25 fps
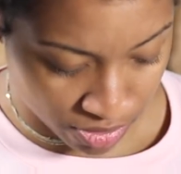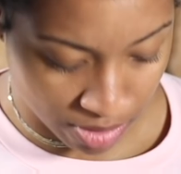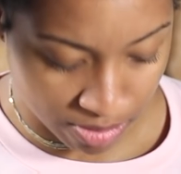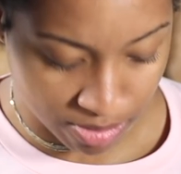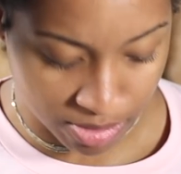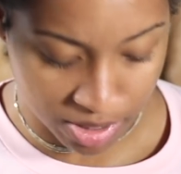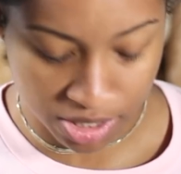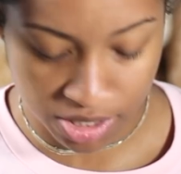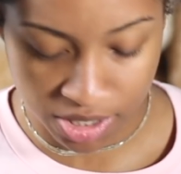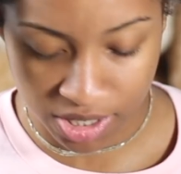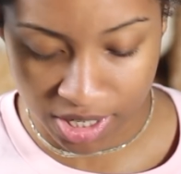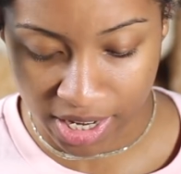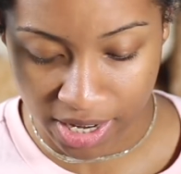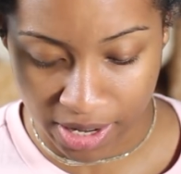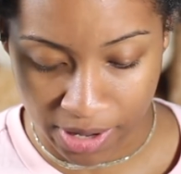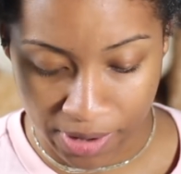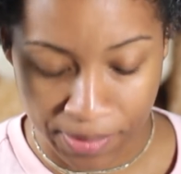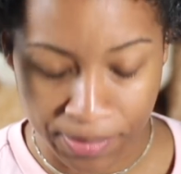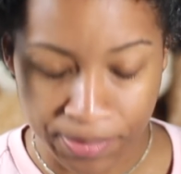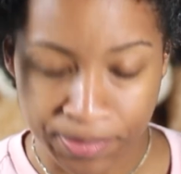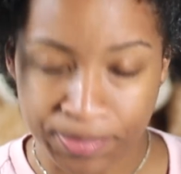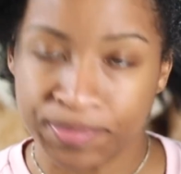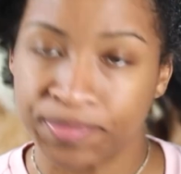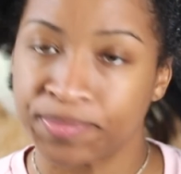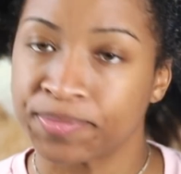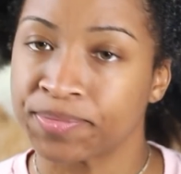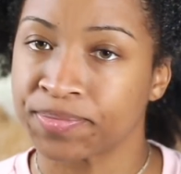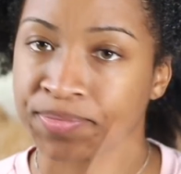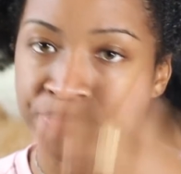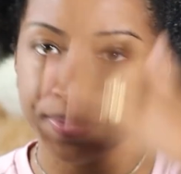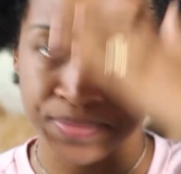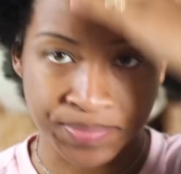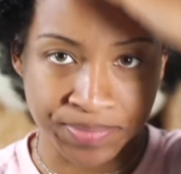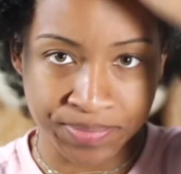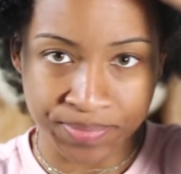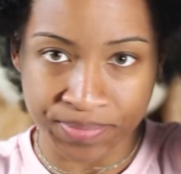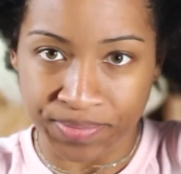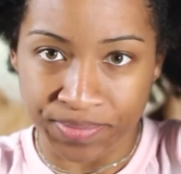from this gel,
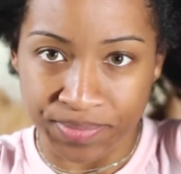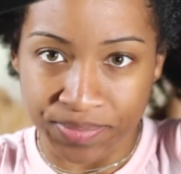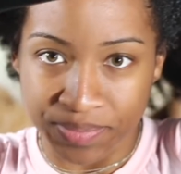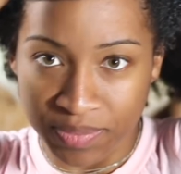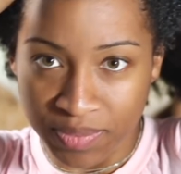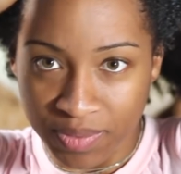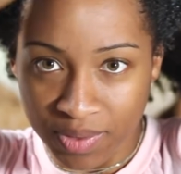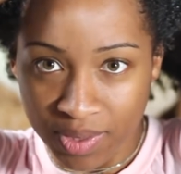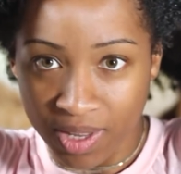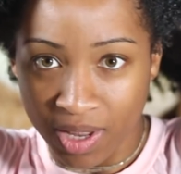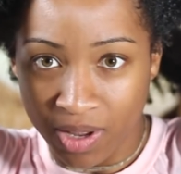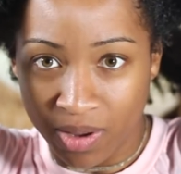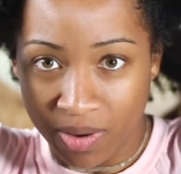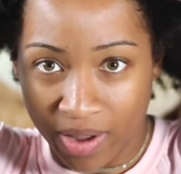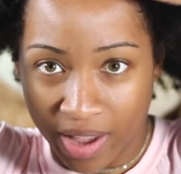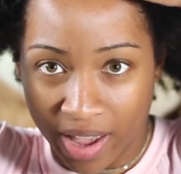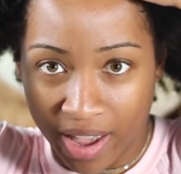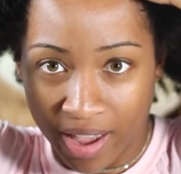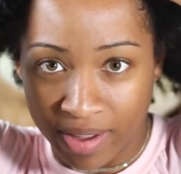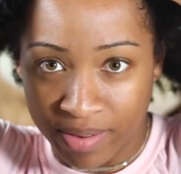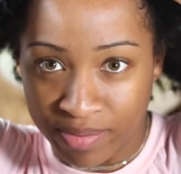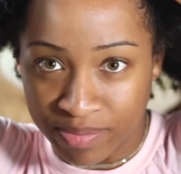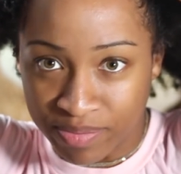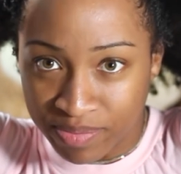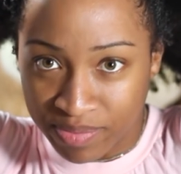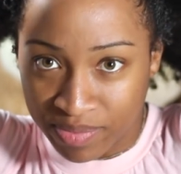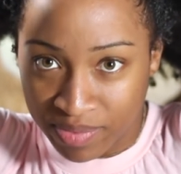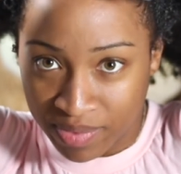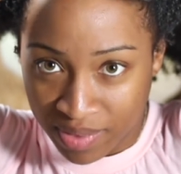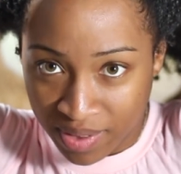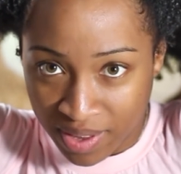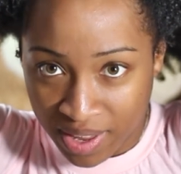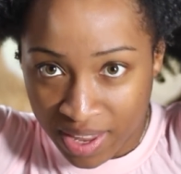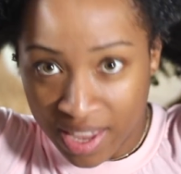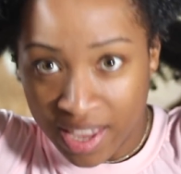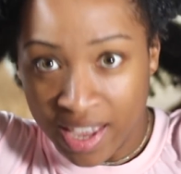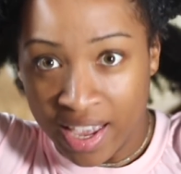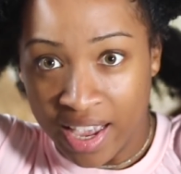okay,
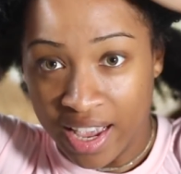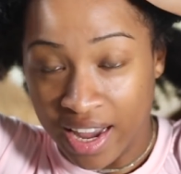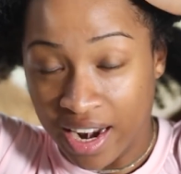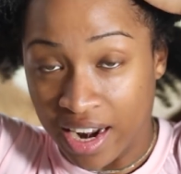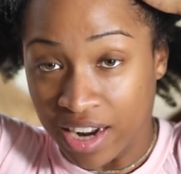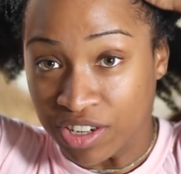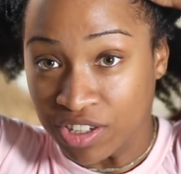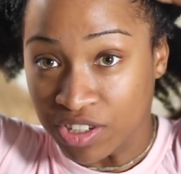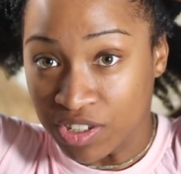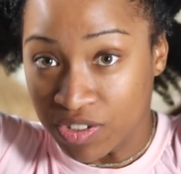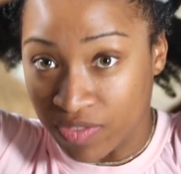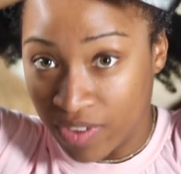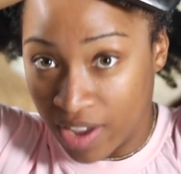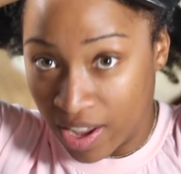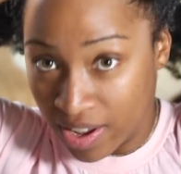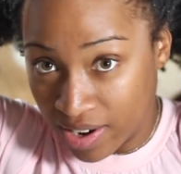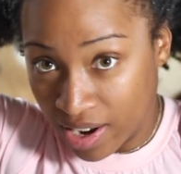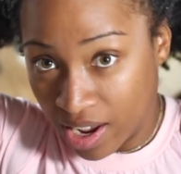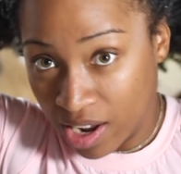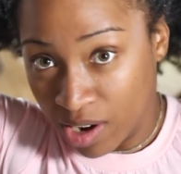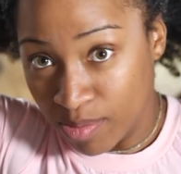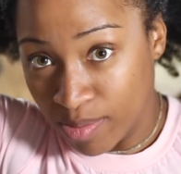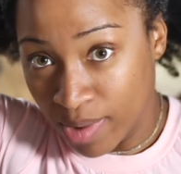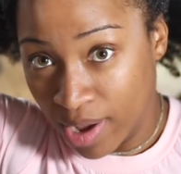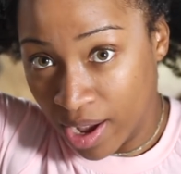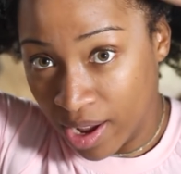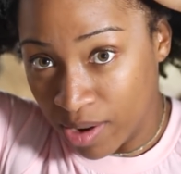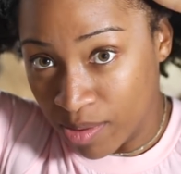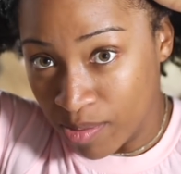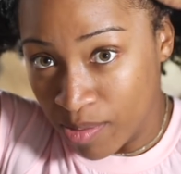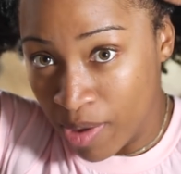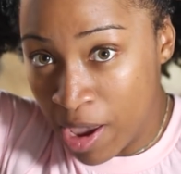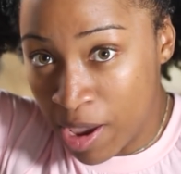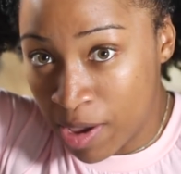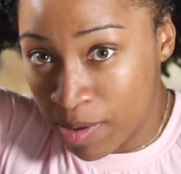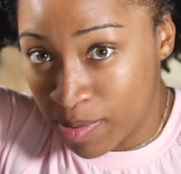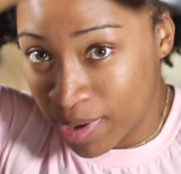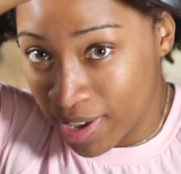and I just found out about it
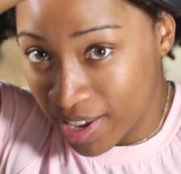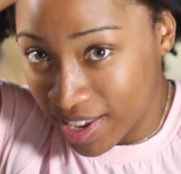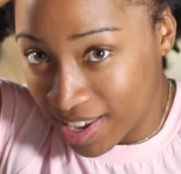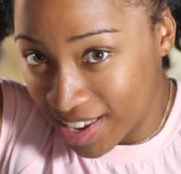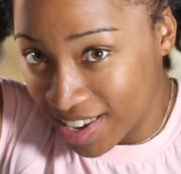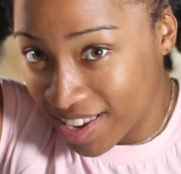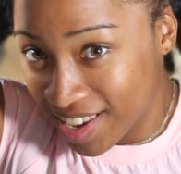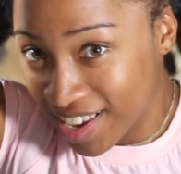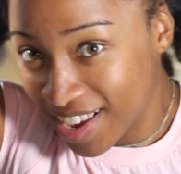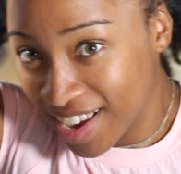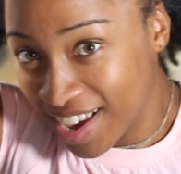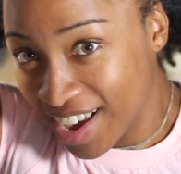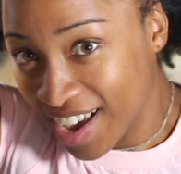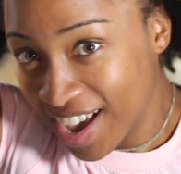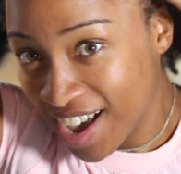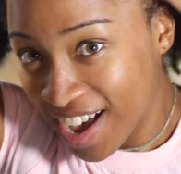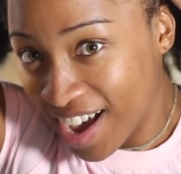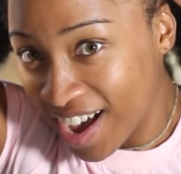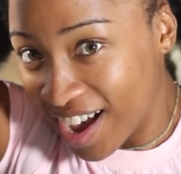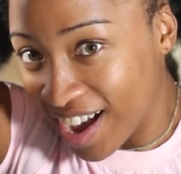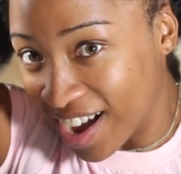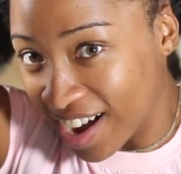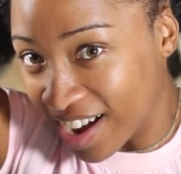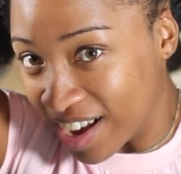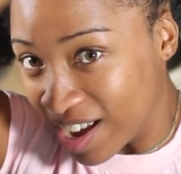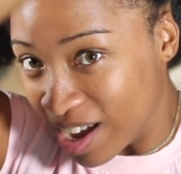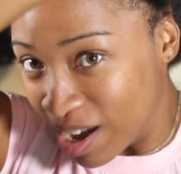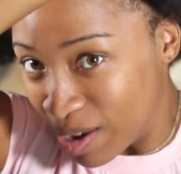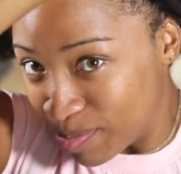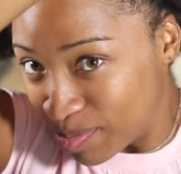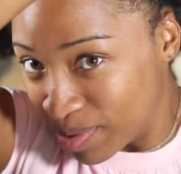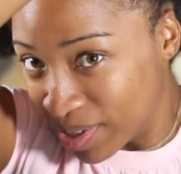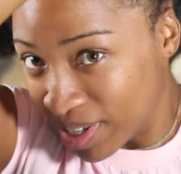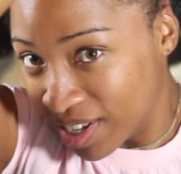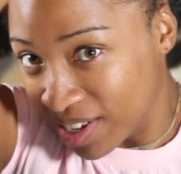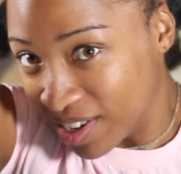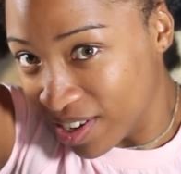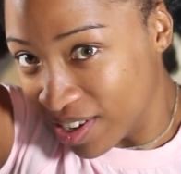maybe a
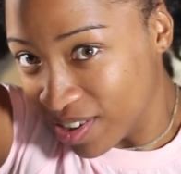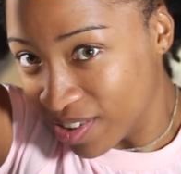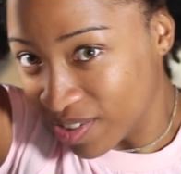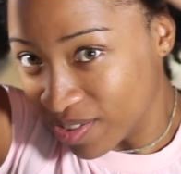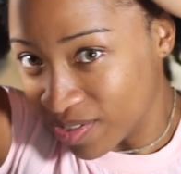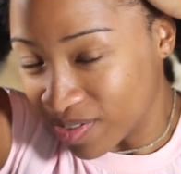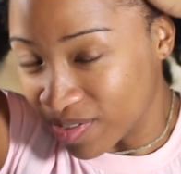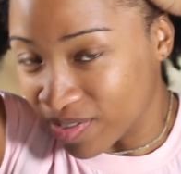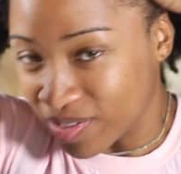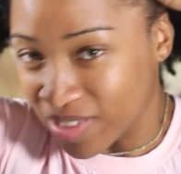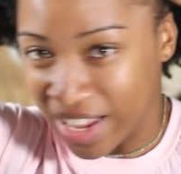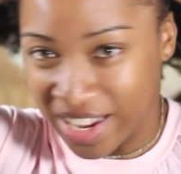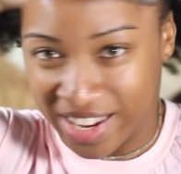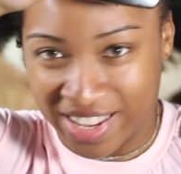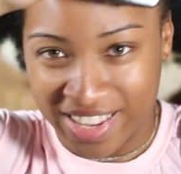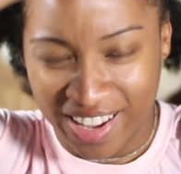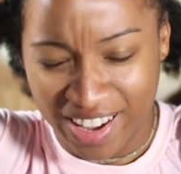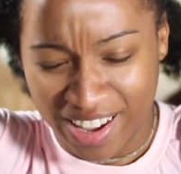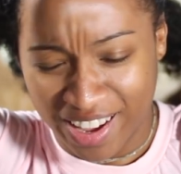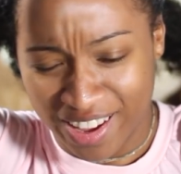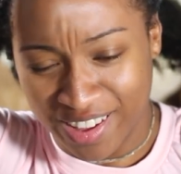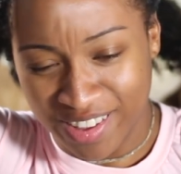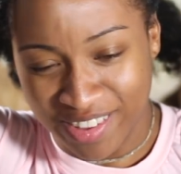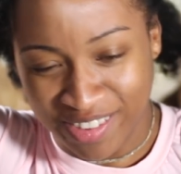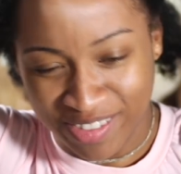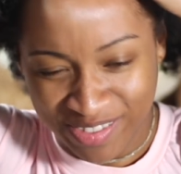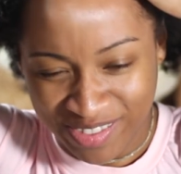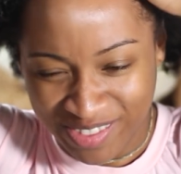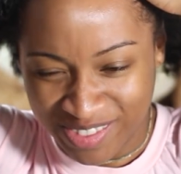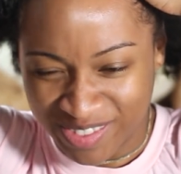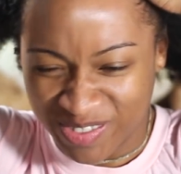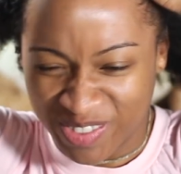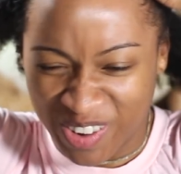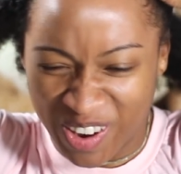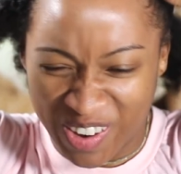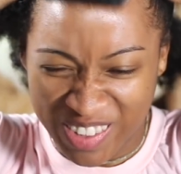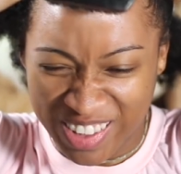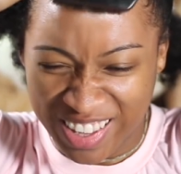couple of,
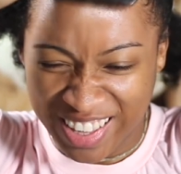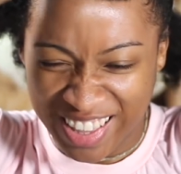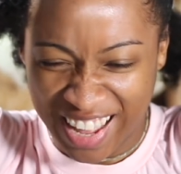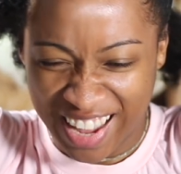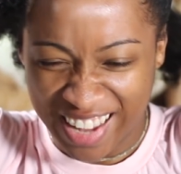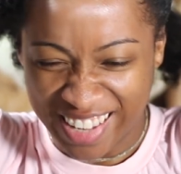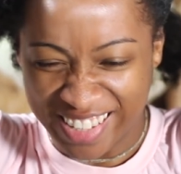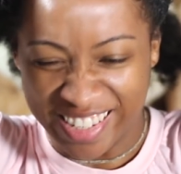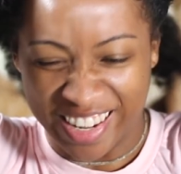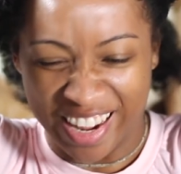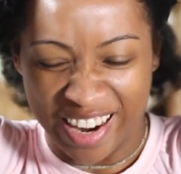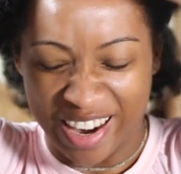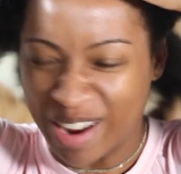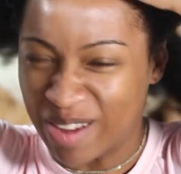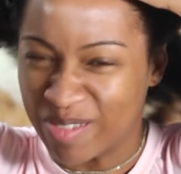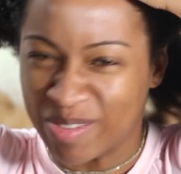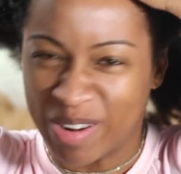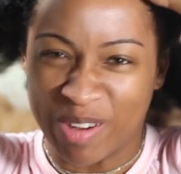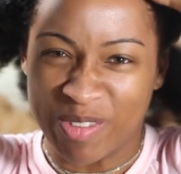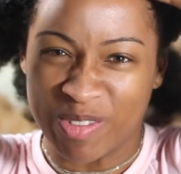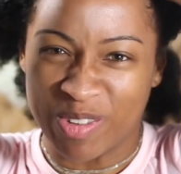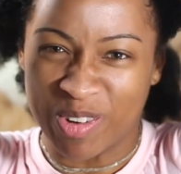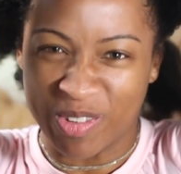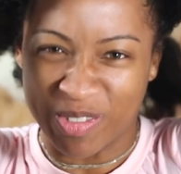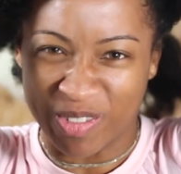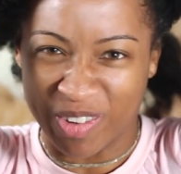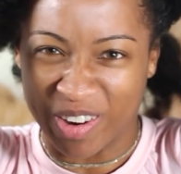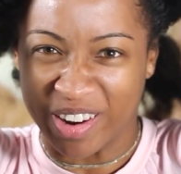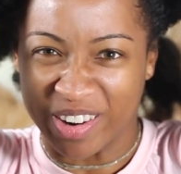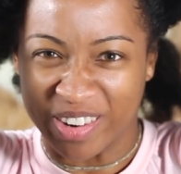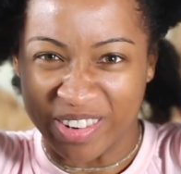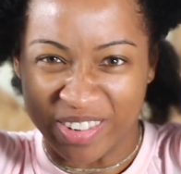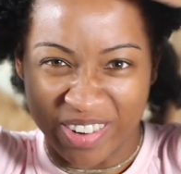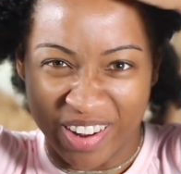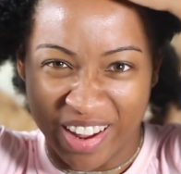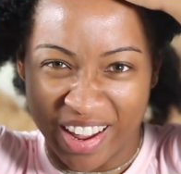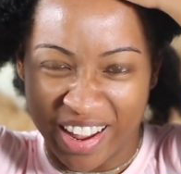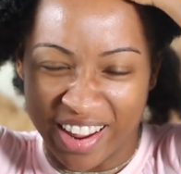probably last night. I'm not even gonna
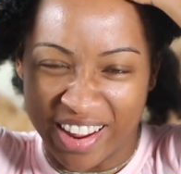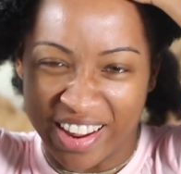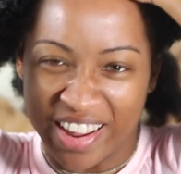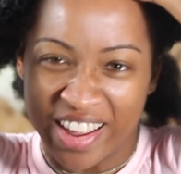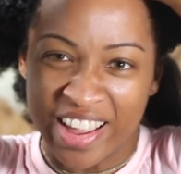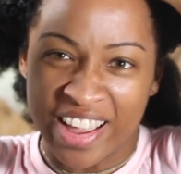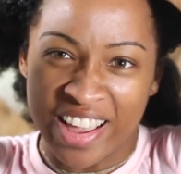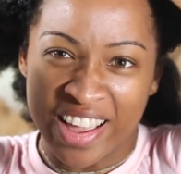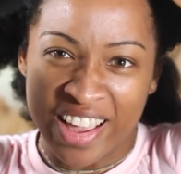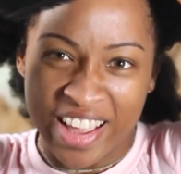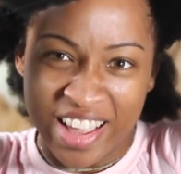front, okay?